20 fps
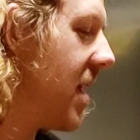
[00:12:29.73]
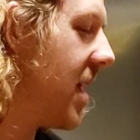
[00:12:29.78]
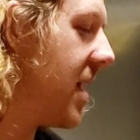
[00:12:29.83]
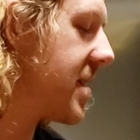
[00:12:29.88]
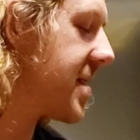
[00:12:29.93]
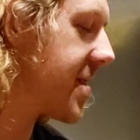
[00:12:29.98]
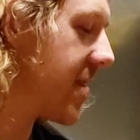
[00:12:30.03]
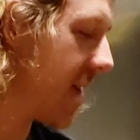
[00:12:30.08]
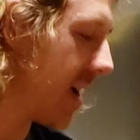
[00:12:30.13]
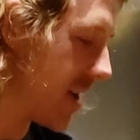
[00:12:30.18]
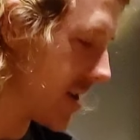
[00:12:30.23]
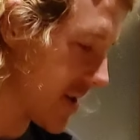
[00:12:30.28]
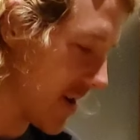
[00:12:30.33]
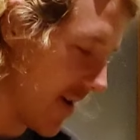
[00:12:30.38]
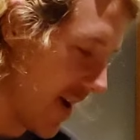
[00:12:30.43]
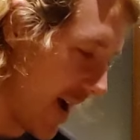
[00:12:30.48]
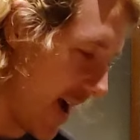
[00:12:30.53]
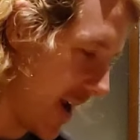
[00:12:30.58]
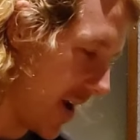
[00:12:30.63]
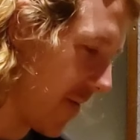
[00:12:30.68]
So
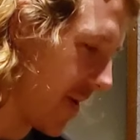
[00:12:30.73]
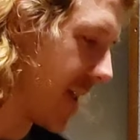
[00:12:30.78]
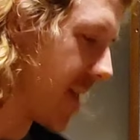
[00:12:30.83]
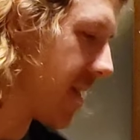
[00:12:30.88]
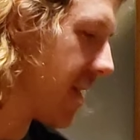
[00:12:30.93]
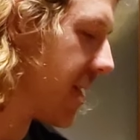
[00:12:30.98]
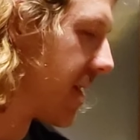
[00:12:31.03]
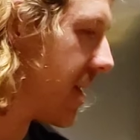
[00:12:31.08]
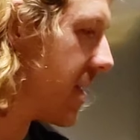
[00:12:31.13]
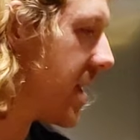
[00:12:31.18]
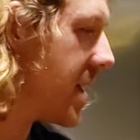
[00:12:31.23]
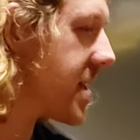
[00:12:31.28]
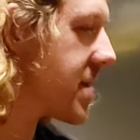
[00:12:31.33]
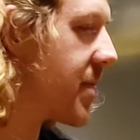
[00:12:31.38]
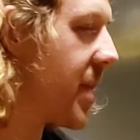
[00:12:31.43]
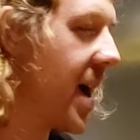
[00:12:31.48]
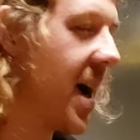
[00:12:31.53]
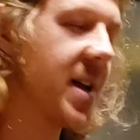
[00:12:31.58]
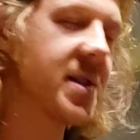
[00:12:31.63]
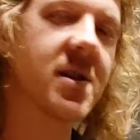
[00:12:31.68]
yeah, anyway, these
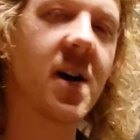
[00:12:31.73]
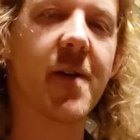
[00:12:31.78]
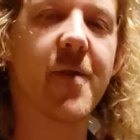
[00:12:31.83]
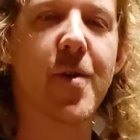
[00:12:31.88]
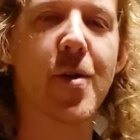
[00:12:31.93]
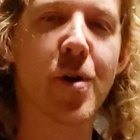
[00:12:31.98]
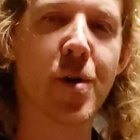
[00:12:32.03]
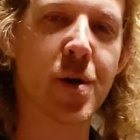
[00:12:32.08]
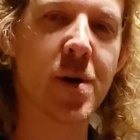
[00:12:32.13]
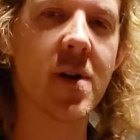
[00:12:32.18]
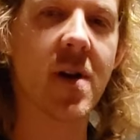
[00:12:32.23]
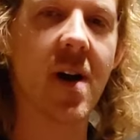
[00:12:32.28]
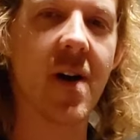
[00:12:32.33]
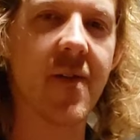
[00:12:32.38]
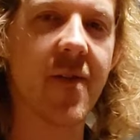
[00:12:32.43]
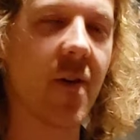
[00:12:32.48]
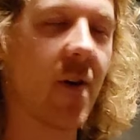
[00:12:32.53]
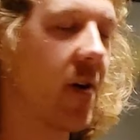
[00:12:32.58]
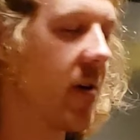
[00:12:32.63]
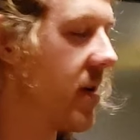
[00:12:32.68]
pads offer good
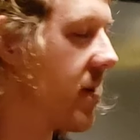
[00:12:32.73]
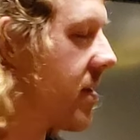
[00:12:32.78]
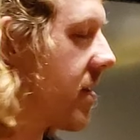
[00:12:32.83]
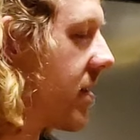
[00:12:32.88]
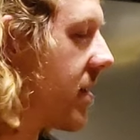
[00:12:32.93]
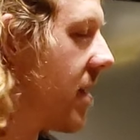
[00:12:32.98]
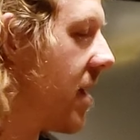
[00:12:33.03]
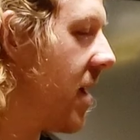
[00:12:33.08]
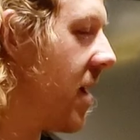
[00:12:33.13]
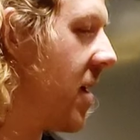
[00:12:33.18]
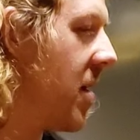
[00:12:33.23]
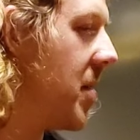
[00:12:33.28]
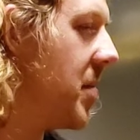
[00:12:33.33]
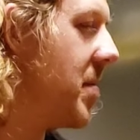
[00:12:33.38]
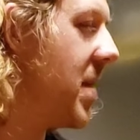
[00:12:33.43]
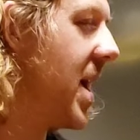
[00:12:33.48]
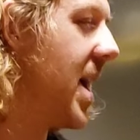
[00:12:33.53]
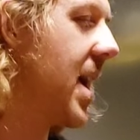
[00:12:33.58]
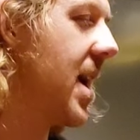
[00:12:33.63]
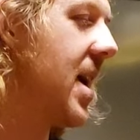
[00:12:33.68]
comfort
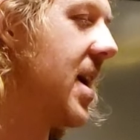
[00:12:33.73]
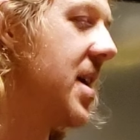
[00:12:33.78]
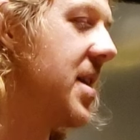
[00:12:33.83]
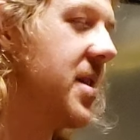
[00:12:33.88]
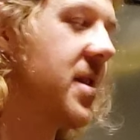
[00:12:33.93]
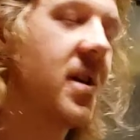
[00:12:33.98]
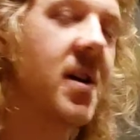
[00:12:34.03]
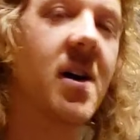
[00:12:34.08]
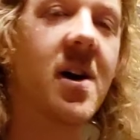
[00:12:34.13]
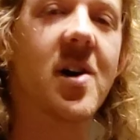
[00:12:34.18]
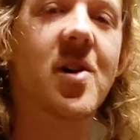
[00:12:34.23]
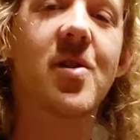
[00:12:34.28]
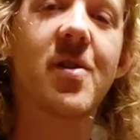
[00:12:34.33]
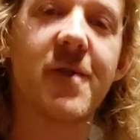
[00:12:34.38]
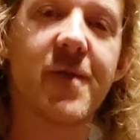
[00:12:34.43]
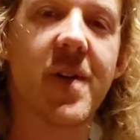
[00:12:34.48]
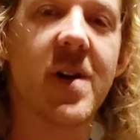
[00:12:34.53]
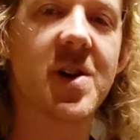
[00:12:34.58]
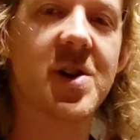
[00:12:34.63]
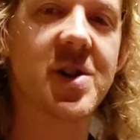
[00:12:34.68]
and
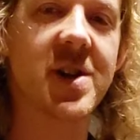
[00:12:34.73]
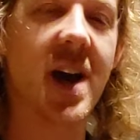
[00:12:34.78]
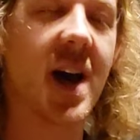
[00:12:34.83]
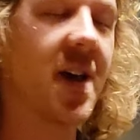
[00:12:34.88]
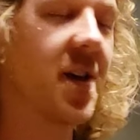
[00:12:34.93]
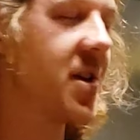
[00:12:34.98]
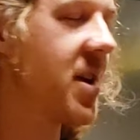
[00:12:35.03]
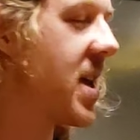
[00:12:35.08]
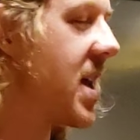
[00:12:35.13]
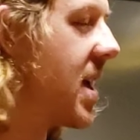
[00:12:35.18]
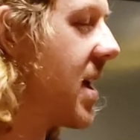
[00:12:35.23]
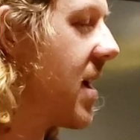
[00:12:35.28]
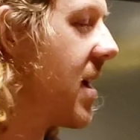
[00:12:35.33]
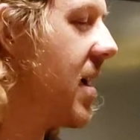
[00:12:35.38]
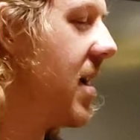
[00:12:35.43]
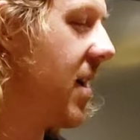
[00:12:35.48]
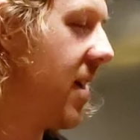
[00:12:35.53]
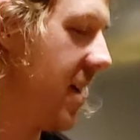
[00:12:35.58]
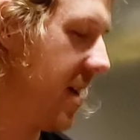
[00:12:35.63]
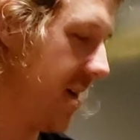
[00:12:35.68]
good functionality,
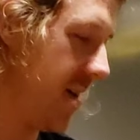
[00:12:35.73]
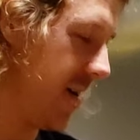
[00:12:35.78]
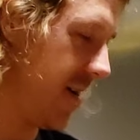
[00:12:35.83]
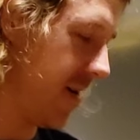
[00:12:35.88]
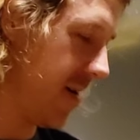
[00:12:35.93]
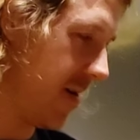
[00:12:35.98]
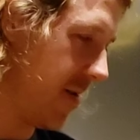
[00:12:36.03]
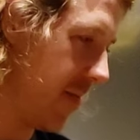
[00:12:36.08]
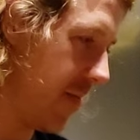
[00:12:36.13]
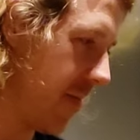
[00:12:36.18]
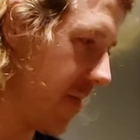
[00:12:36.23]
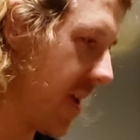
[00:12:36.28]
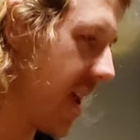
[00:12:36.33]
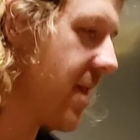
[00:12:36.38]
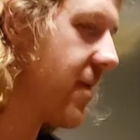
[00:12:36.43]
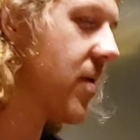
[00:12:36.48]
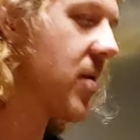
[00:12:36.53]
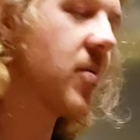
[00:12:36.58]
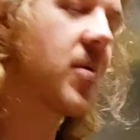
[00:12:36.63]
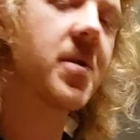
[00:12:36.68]

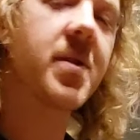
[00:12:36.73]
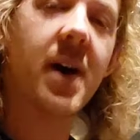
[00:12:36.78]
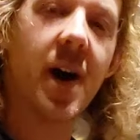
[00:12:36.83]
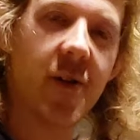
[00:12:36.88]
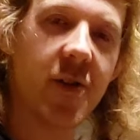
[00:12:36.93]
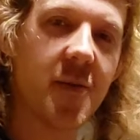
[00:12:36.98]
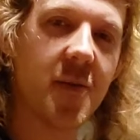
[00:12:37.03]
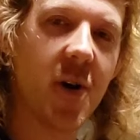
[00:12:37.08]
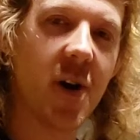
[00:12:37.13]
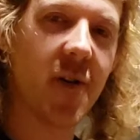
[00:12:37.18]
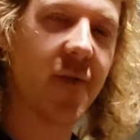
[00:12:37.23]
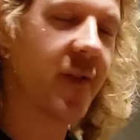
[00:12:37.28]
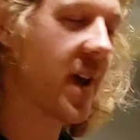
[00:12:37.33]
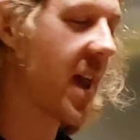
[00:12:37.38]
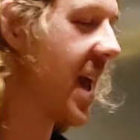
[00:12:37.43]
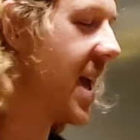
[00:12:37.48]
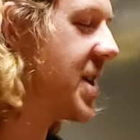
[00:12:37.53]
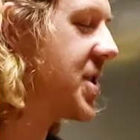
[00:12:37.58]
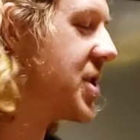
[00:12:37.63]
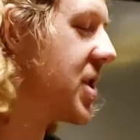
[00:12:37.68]
even without the
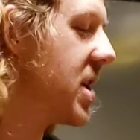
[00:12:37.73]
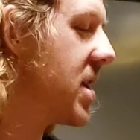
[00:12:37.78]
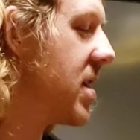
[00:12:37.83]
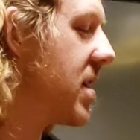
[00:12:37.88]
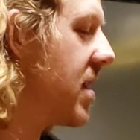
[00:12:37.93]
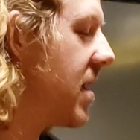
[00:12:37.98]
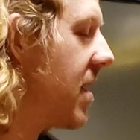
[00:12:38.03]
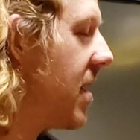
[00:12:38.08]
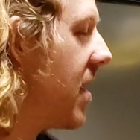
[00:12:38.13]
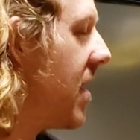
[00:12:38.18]
modification.